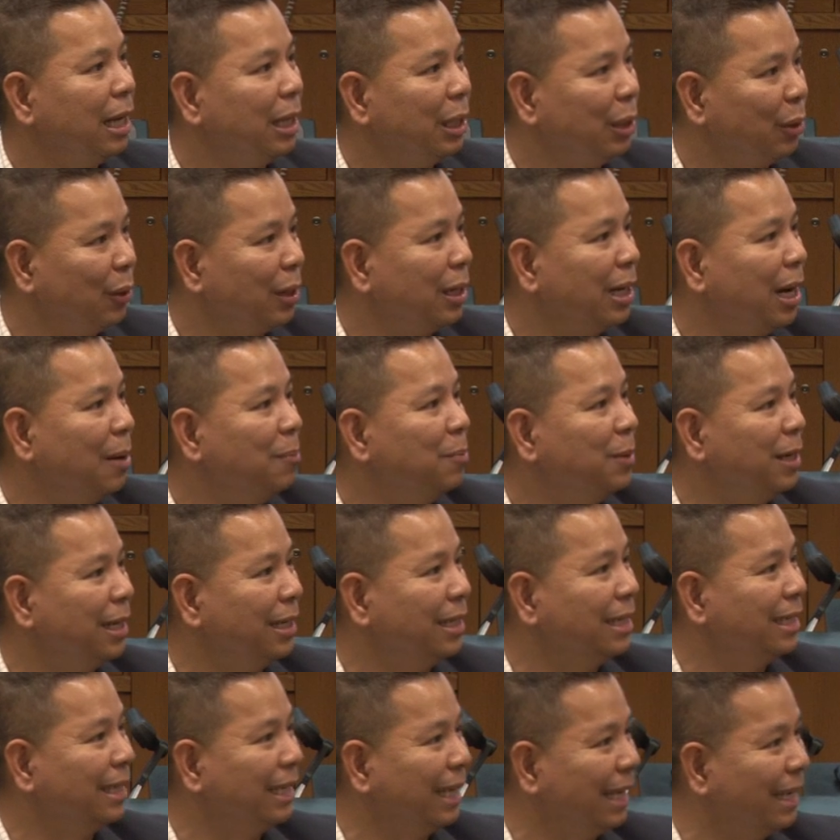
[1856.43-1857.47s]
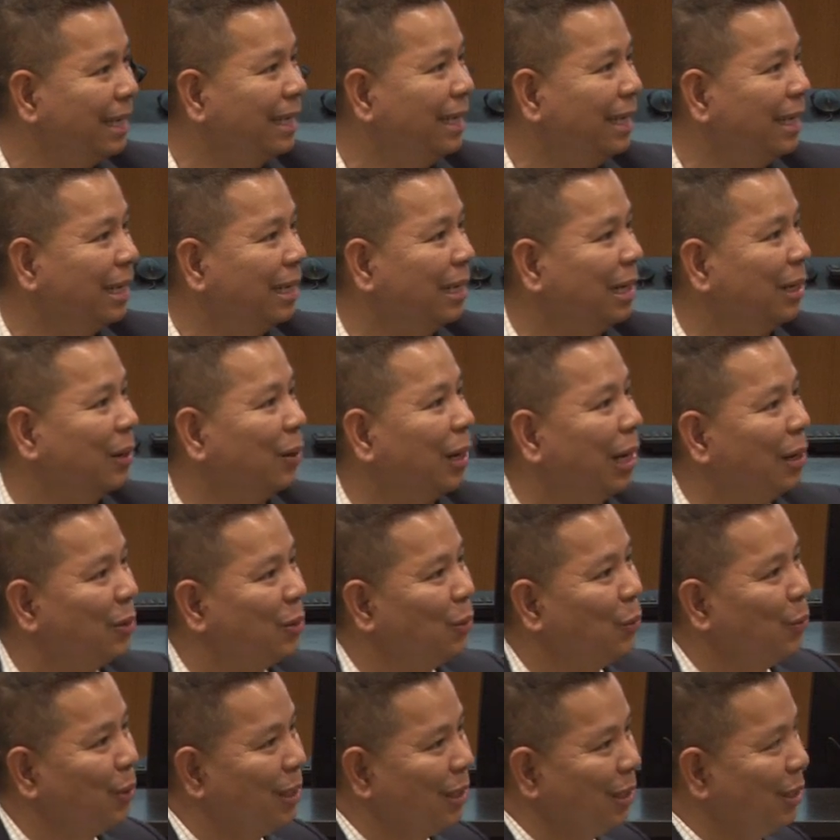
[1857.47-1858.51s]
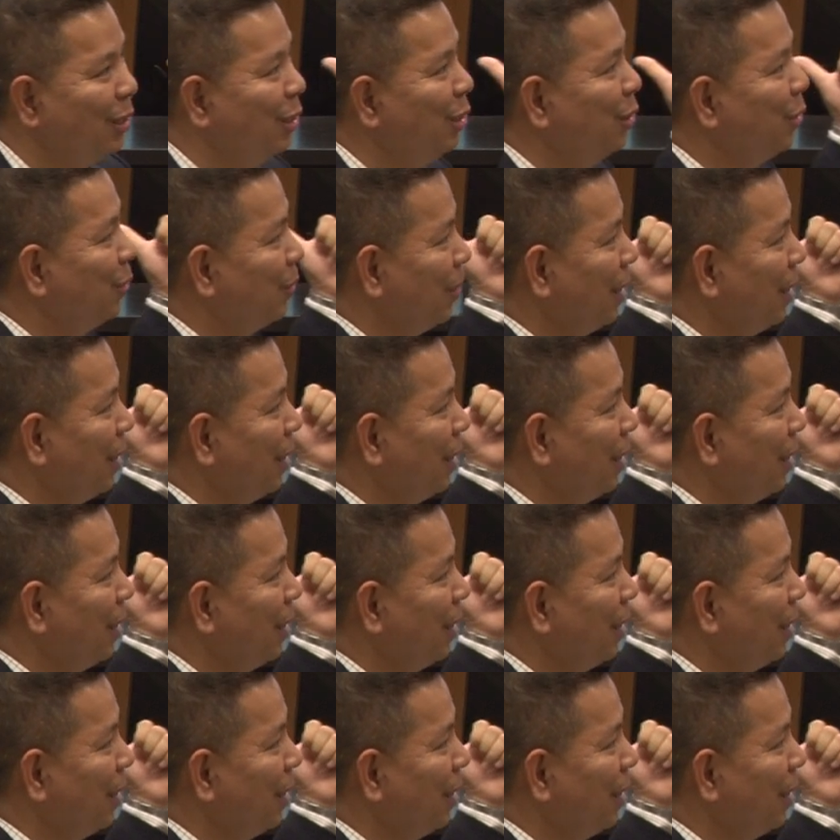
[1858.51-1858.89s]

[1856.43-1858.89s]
There are companies in India that are outsourcing to the